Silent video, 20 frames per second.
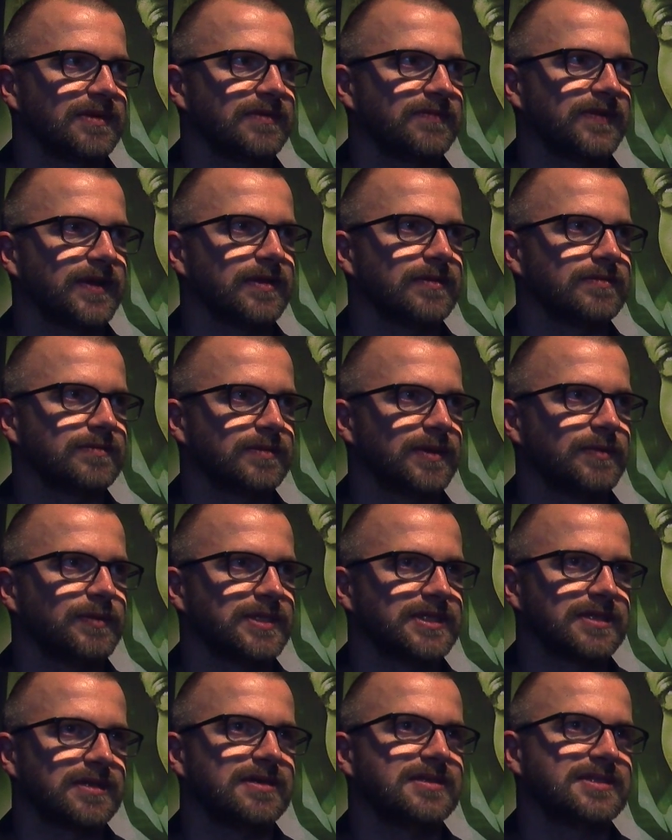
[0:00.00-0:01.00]
felt when we
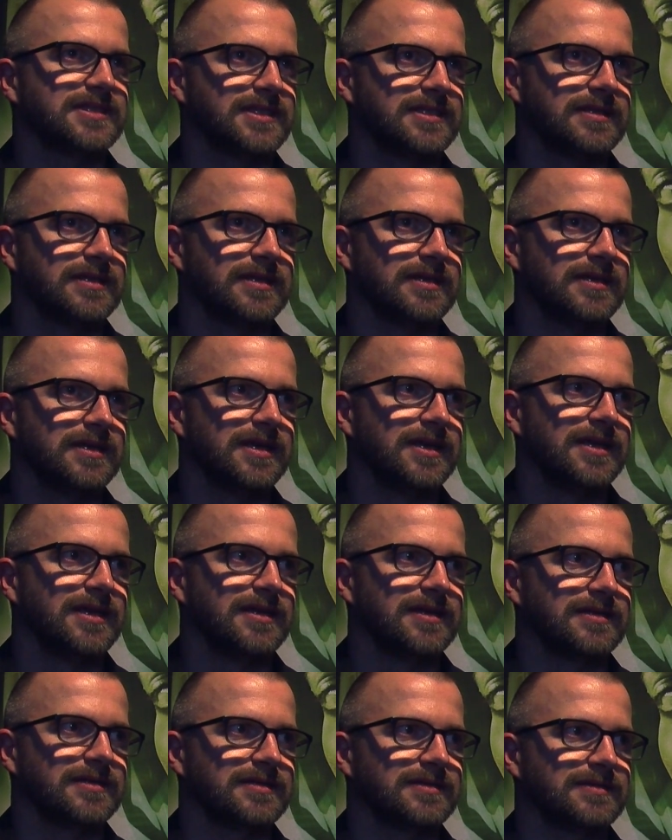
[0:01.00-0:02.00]
started that
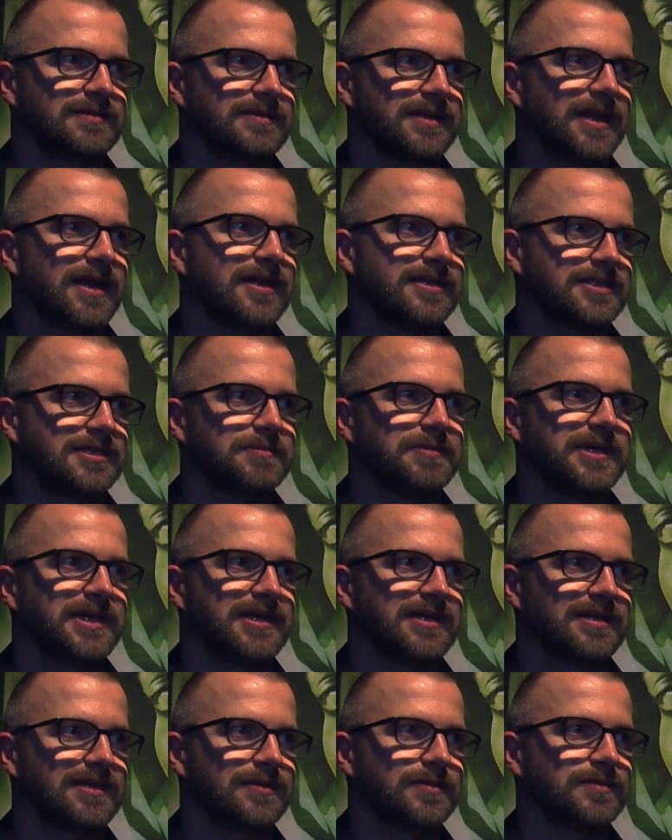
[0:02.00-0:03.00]
there had to be
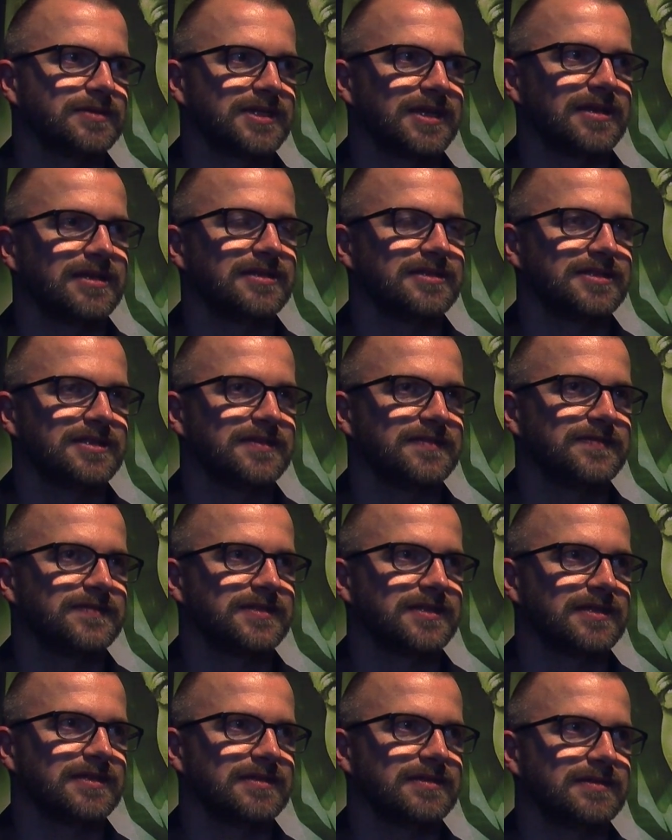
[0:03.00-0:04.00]
an alternative
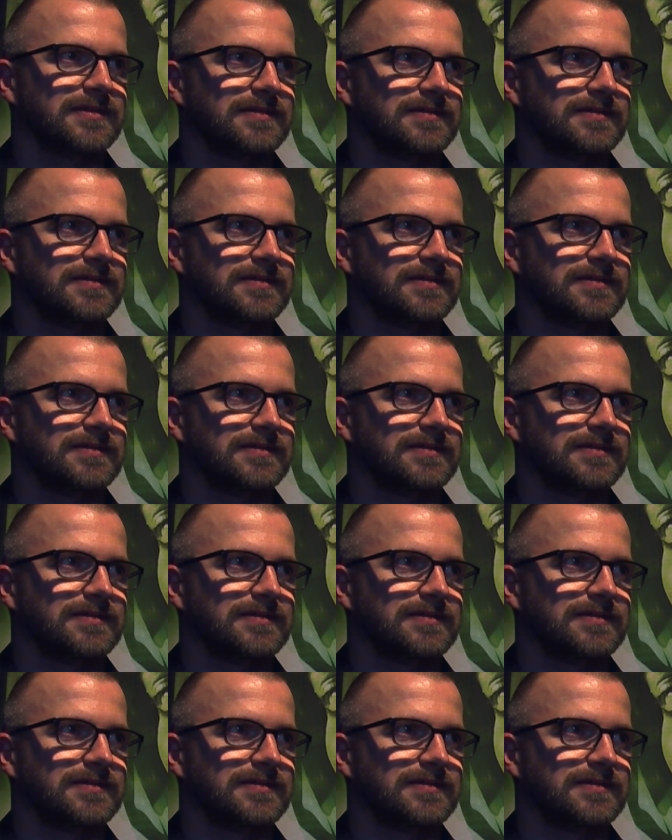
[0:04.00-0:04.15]
to,